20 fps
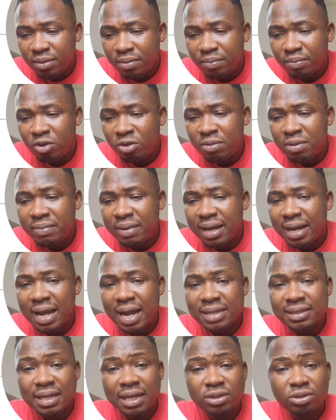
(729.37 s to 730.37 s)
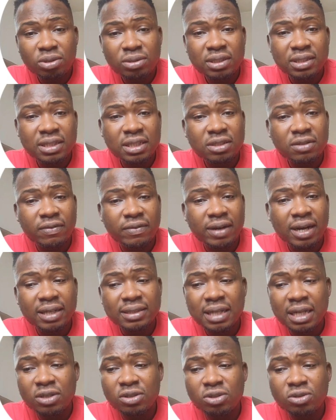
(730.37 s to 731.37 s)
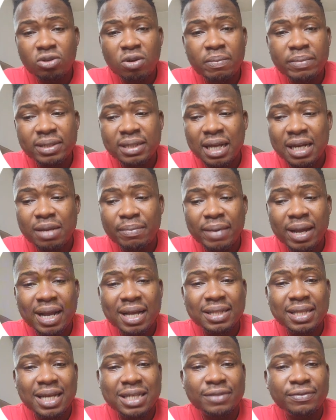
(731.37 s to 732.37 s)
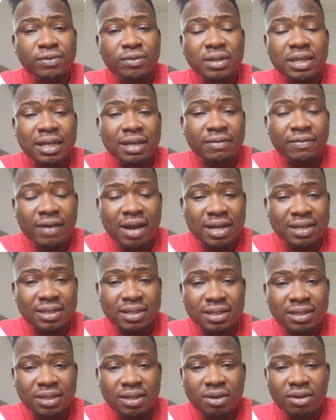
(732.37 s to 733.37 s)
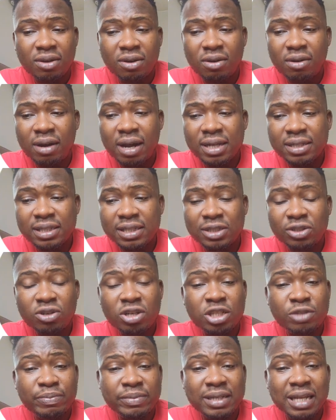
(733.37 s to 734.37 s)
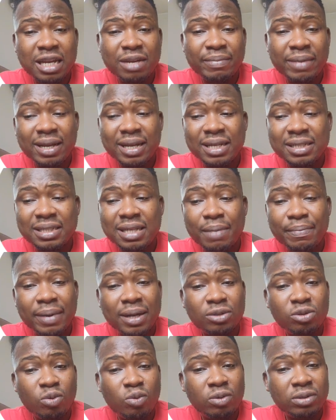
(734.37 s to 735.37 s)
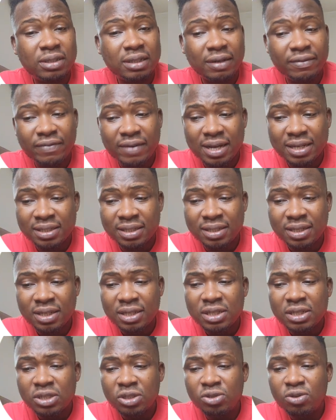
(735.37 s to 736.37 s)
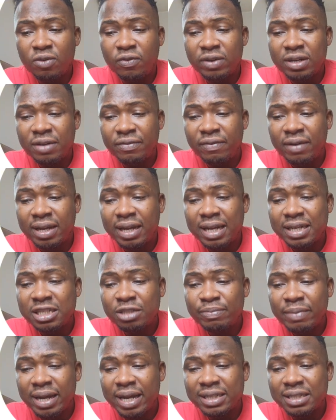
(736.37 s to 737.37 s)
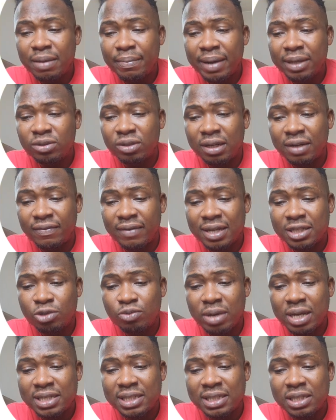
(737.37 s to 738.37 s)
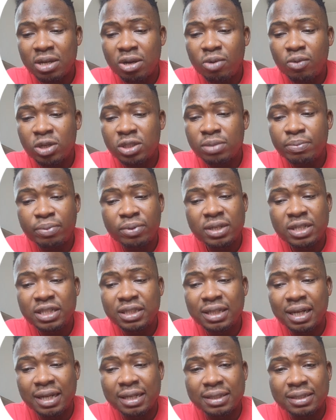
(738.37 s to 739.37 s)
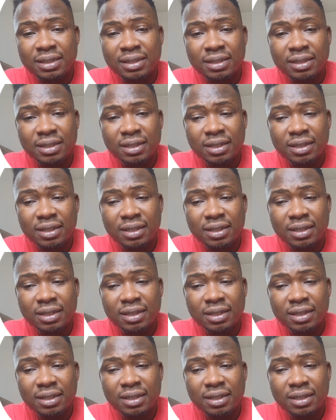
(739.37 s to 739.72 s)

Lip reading: But remember, guys, I told you change of character does not mean that the market has fully reversed. All right, it just means that the market is about to what? Reverse. So for the fact that this market is about to reverse, we are still on what? Bullish trend.